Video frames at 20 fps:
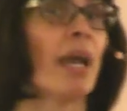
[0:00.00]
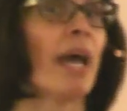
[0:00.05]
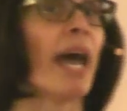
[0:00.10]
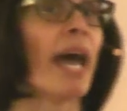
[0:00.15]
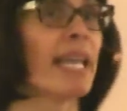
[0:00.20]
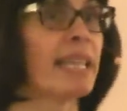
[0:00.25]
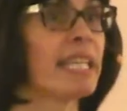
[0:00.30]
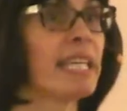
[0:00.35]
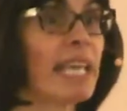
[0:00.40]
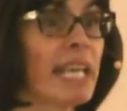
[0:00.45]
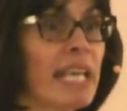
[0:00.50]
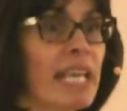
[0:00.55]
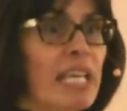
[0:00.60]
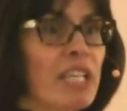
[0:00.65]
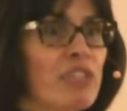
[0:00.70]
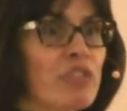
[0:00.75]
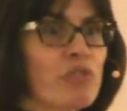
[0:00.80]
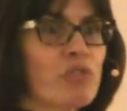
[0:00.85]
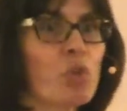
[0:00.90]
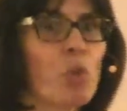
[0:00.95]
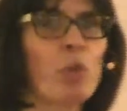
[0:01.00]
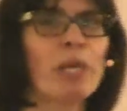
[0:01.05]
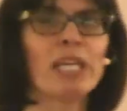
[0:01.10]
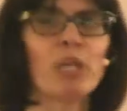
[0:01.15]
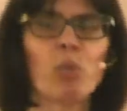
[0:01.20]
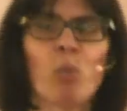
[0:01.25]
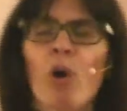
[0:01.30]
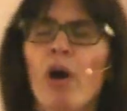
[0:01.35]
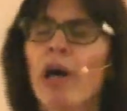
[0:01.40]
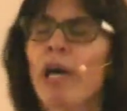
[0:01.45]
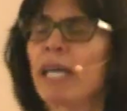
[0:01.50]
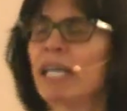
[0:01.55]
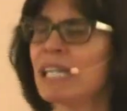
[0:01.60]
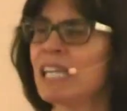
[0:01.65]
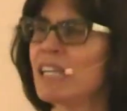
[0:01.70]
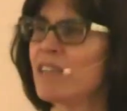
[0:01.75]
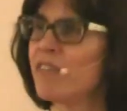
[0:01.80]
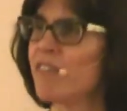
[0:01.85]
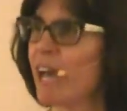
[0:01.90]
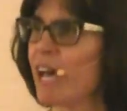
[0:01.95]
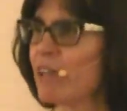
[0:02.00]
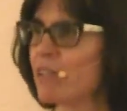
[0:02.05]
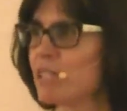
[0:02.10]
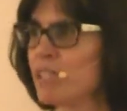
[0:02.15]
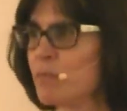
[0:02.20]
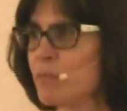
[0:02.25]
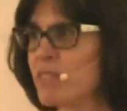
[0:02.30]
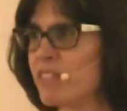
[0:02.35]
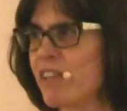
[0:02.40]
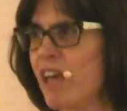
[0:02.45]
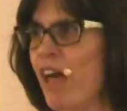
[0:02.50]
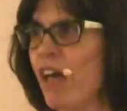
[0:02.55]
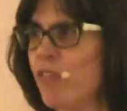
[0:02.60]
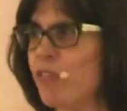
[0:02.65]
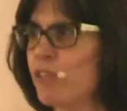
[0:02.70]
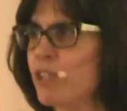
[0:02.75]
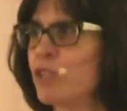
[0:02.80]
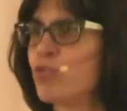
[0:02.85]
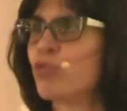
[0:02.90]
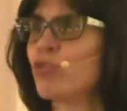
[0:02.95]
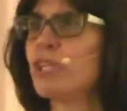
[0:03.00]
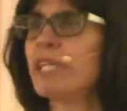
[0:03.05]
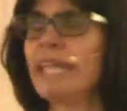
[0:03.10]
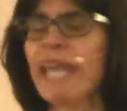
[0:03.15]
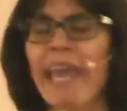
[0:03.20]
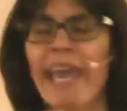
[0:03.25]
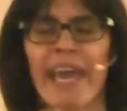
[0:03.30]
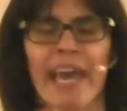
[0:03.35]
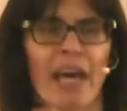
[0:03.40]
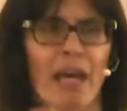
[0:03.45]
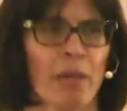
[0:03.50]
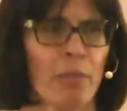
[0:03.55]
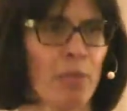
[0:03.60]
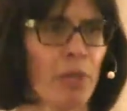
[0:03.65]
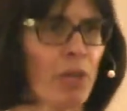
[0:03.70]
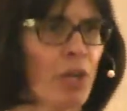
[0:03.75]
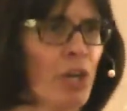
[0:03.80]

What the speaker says: At the age of 21, he found himself in rehab,